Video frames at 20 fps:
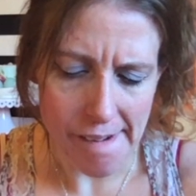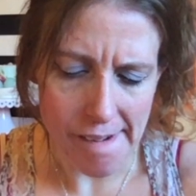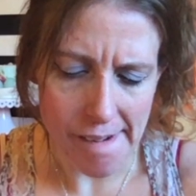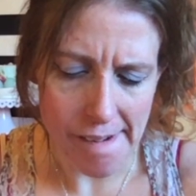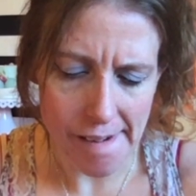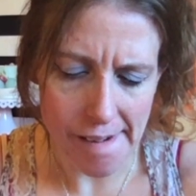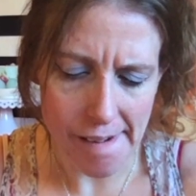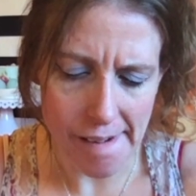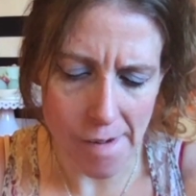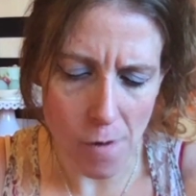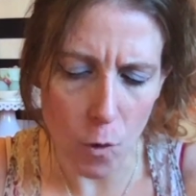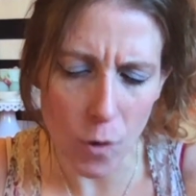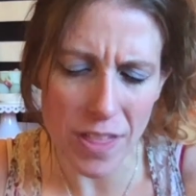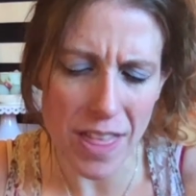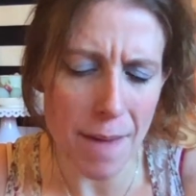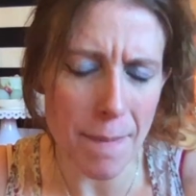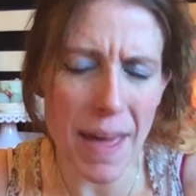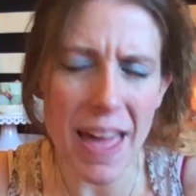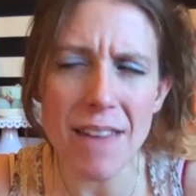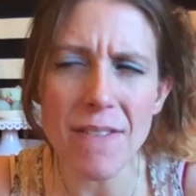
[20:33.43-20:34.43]

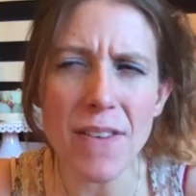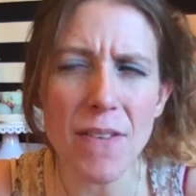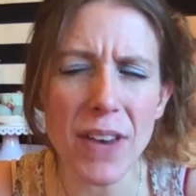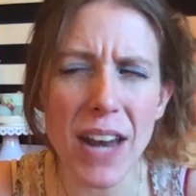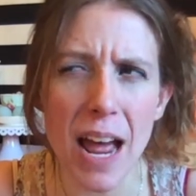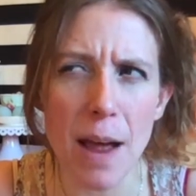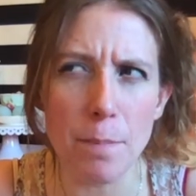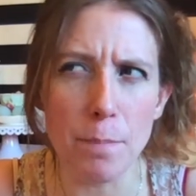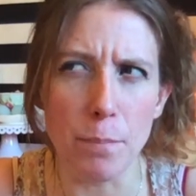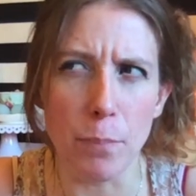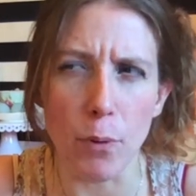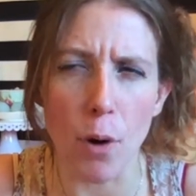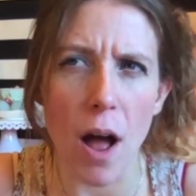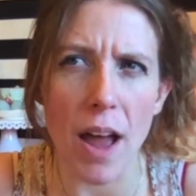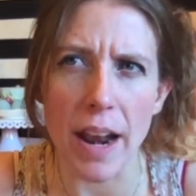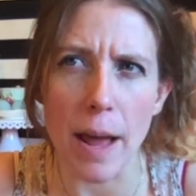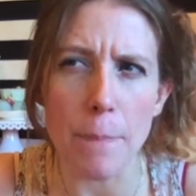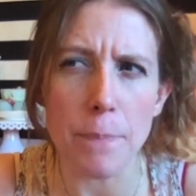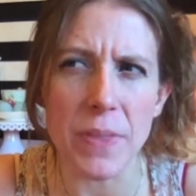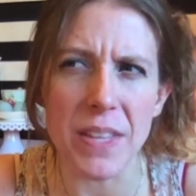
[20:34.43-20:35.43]
they may have even have
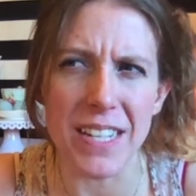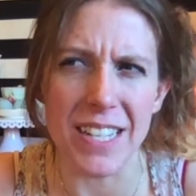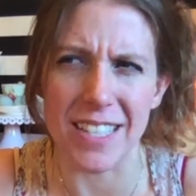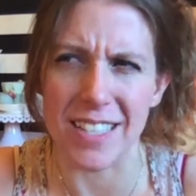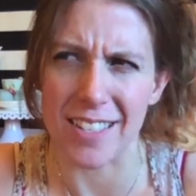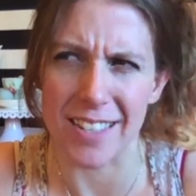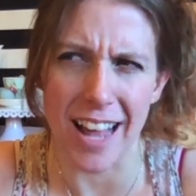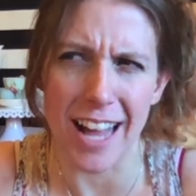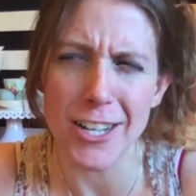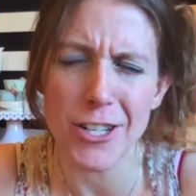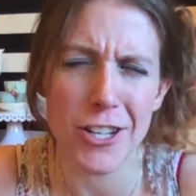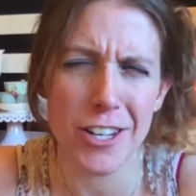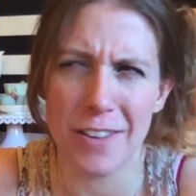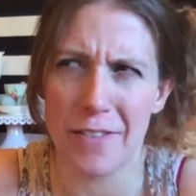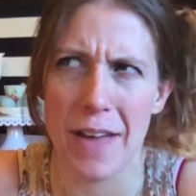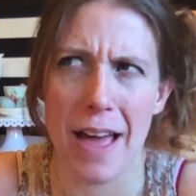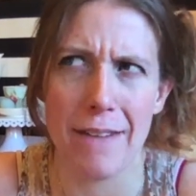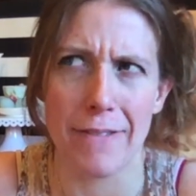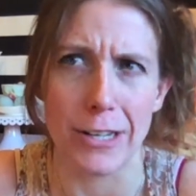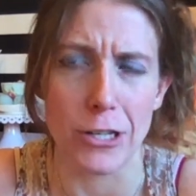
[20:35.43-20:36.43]
brought up the discussion of
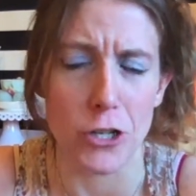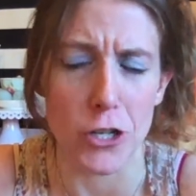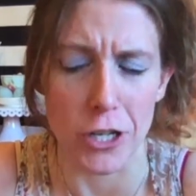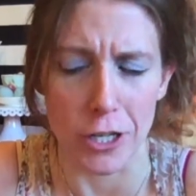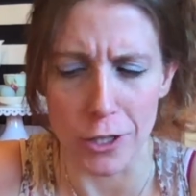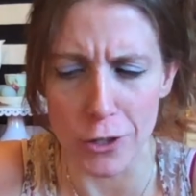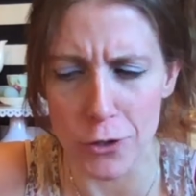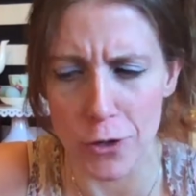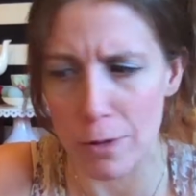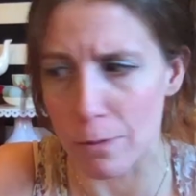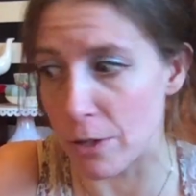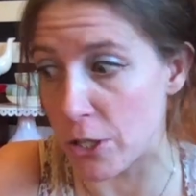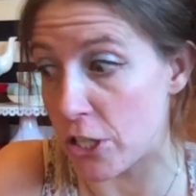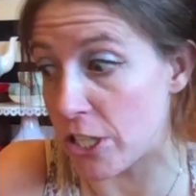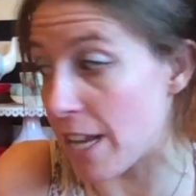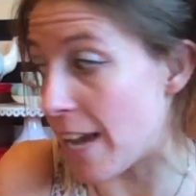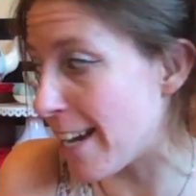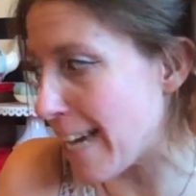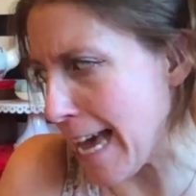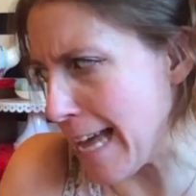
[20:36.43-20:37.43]
having children,
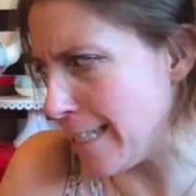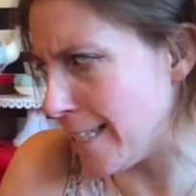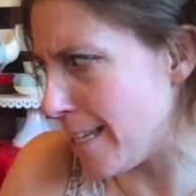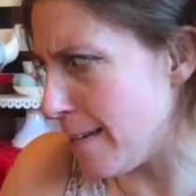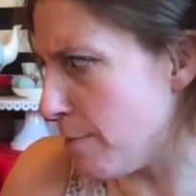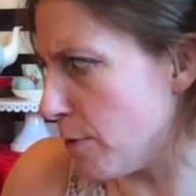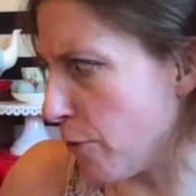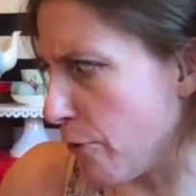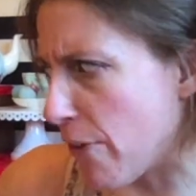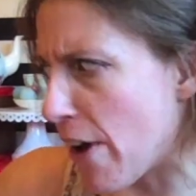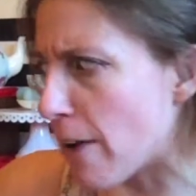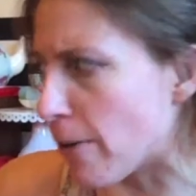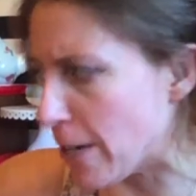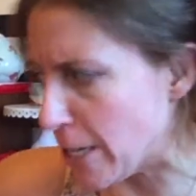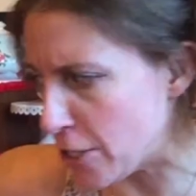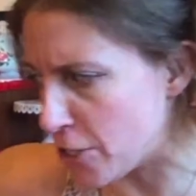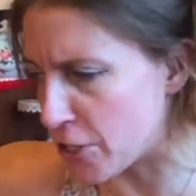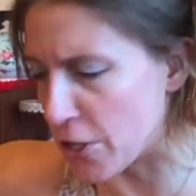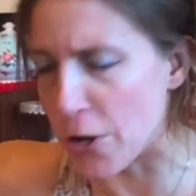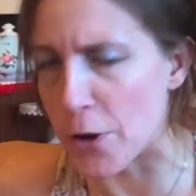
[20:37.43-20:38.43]
which again seems
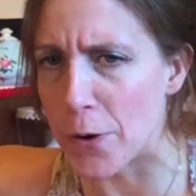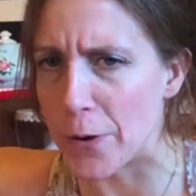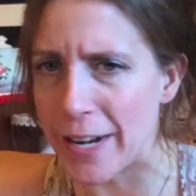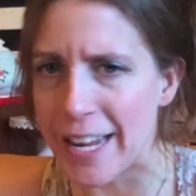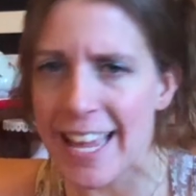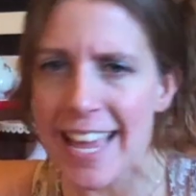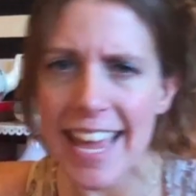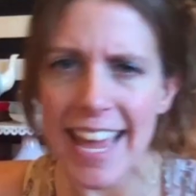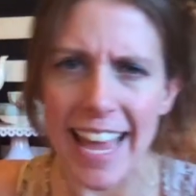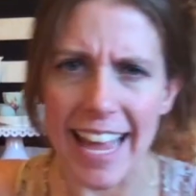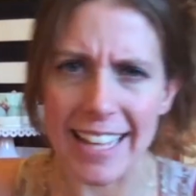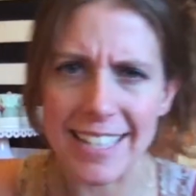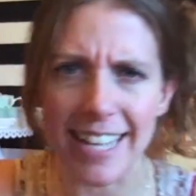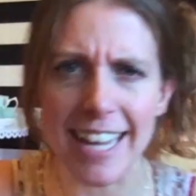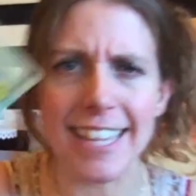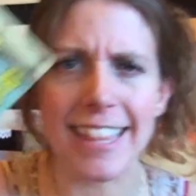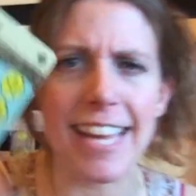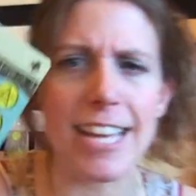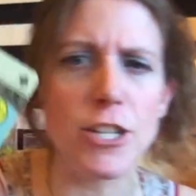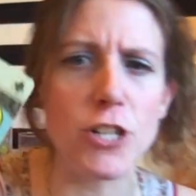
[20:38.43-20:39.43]
very soon. It's
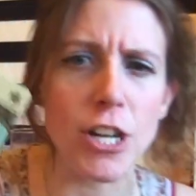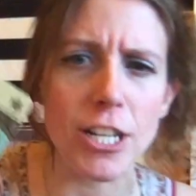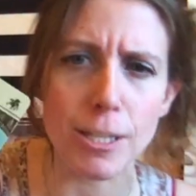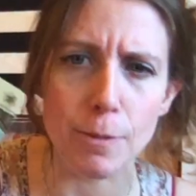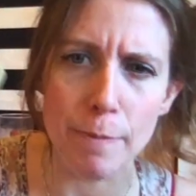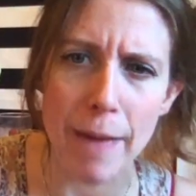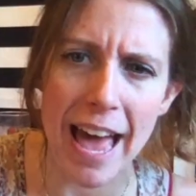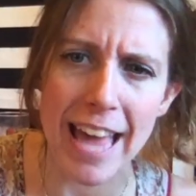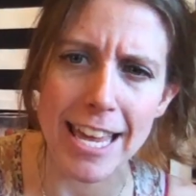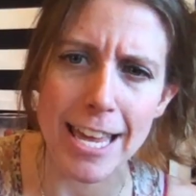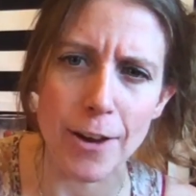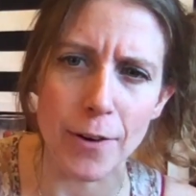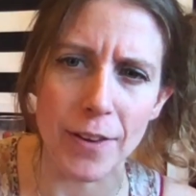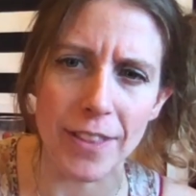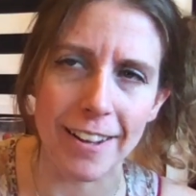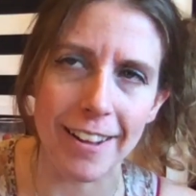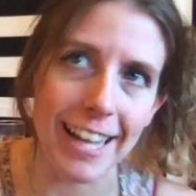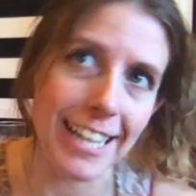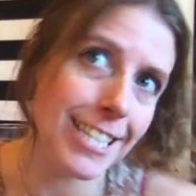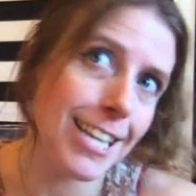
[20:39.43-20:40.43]
like they just met you and
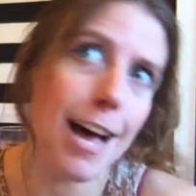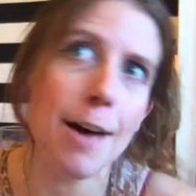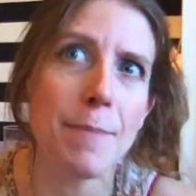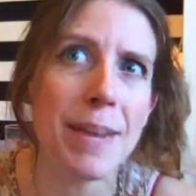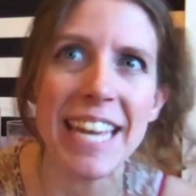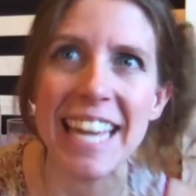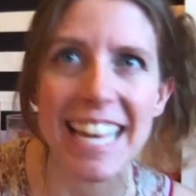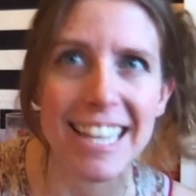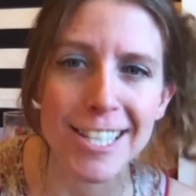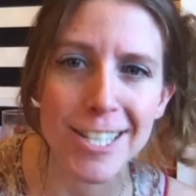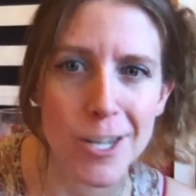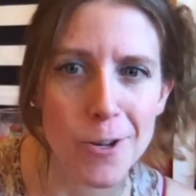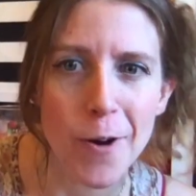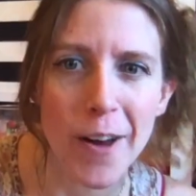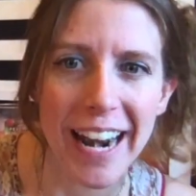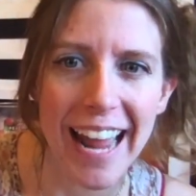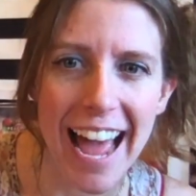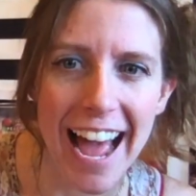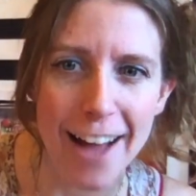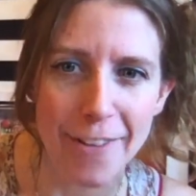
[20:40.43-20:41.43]
they're like, so how many kids do you
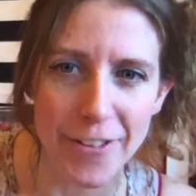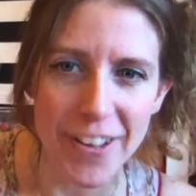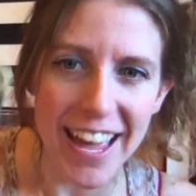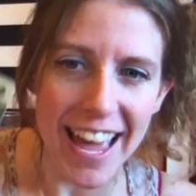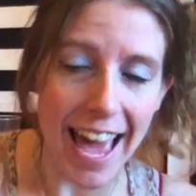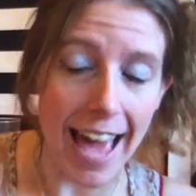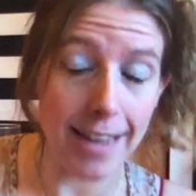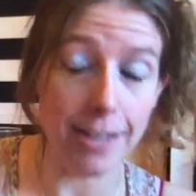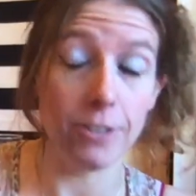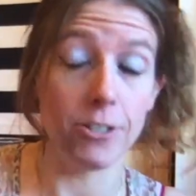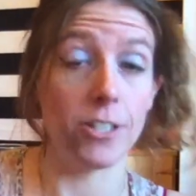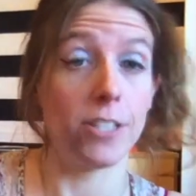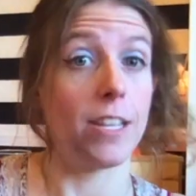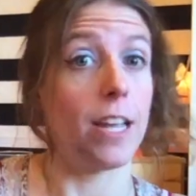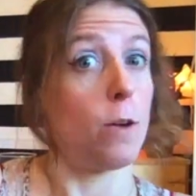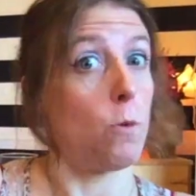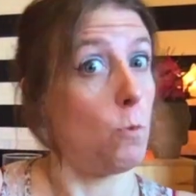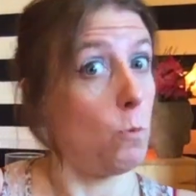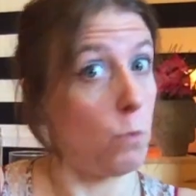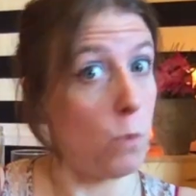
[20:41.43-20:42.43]
want to have? And you're just
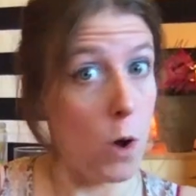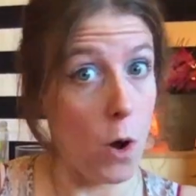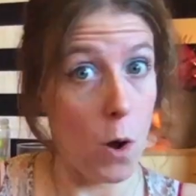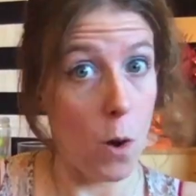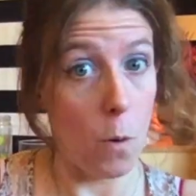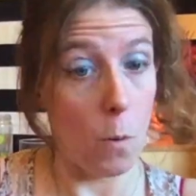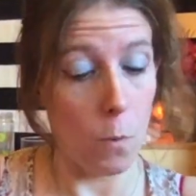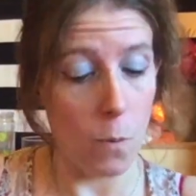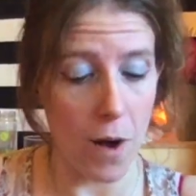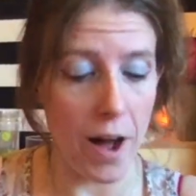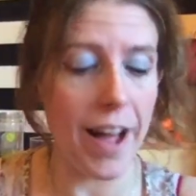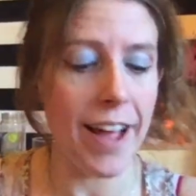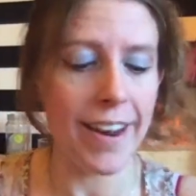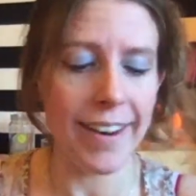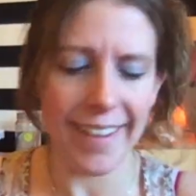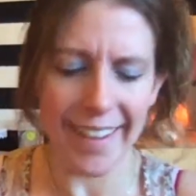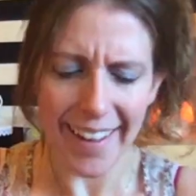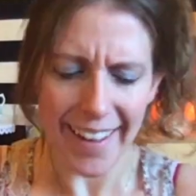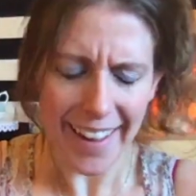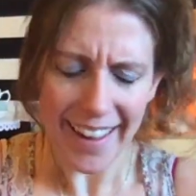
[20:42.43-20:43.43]
like, whoa, what?